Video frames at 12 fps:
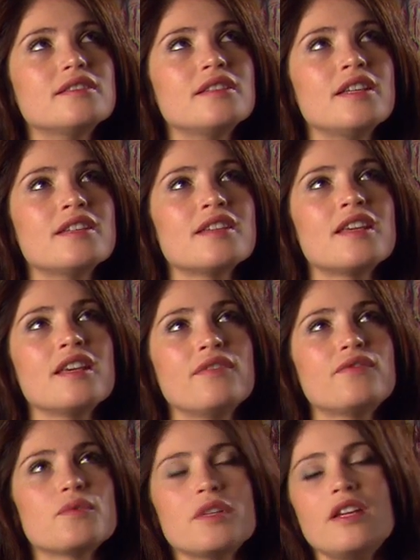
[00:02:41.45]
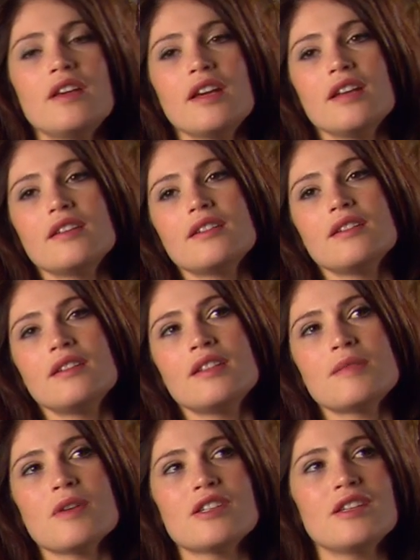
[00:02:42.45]
a gift when you get,
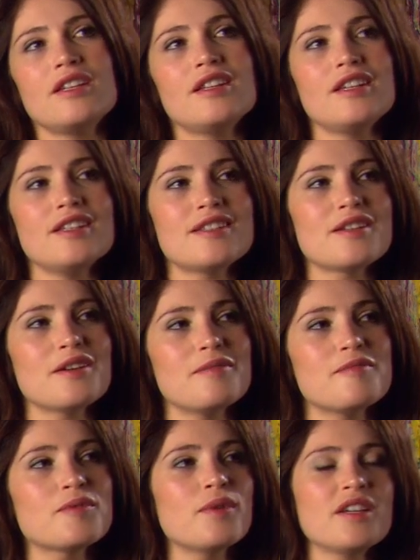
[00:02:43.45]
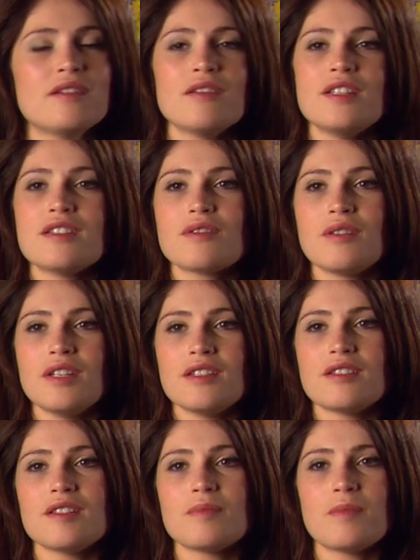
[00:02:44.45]
especially in these times where green screen
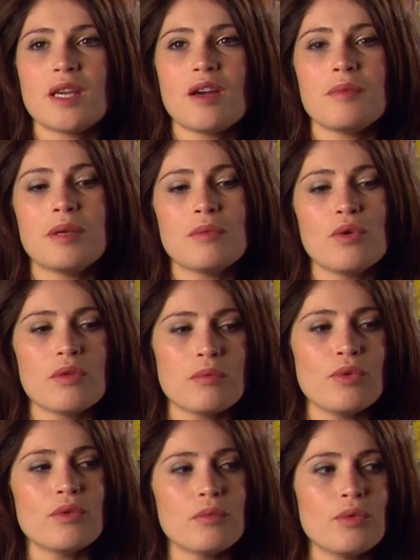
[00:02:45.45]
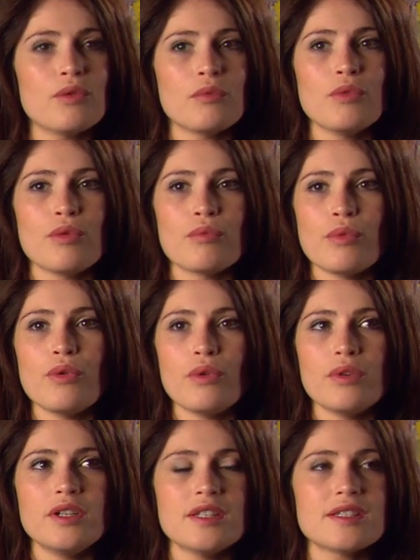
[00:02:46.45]
is just becoming more and
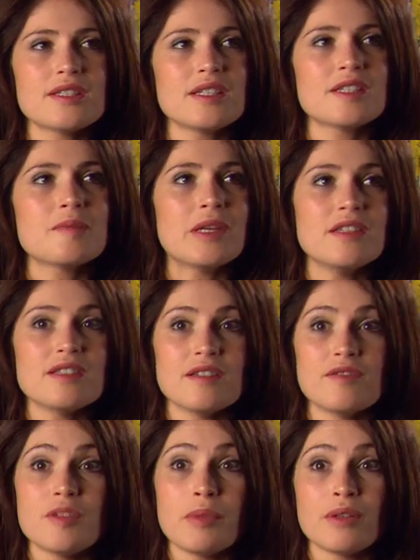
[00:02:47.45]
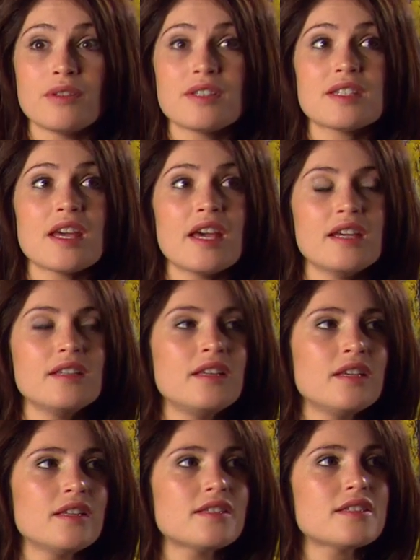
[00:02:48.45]
more, and it's expensive to build a set.
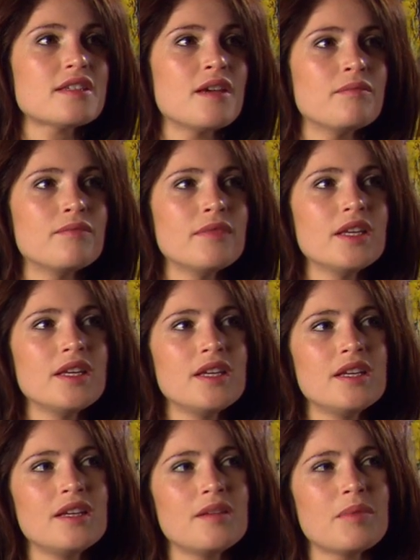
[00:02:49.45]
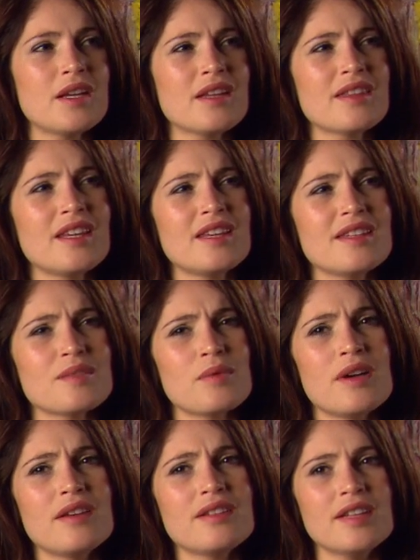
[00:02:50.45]
It's, but I think it's
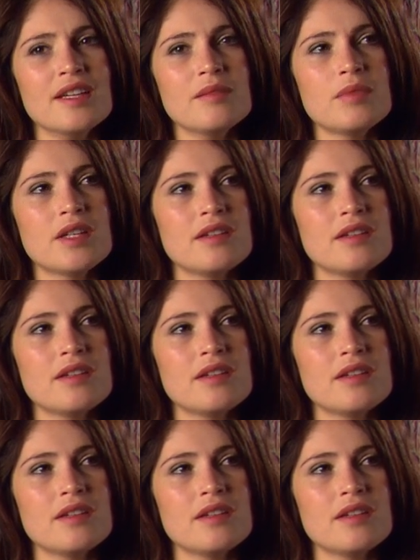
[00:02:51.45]
worth it.